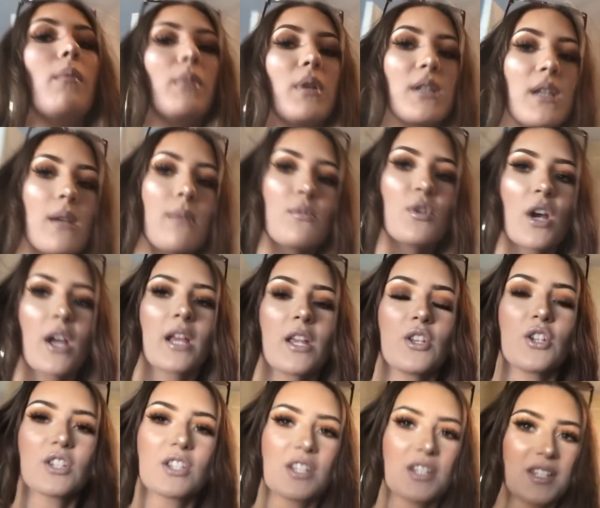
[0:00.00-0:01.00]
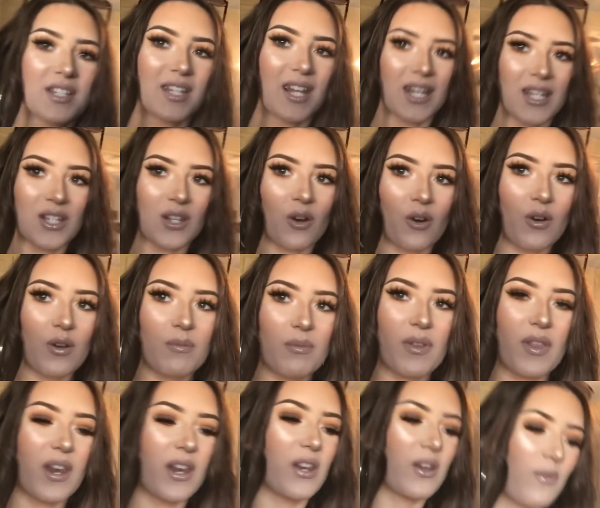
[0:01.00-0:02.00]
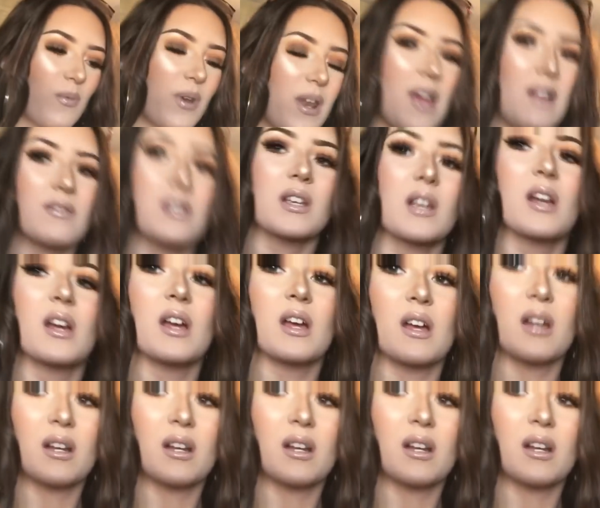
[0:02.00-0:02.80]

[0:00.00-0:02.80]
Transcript: A denim jacket just to sit on, but then I don't want to have to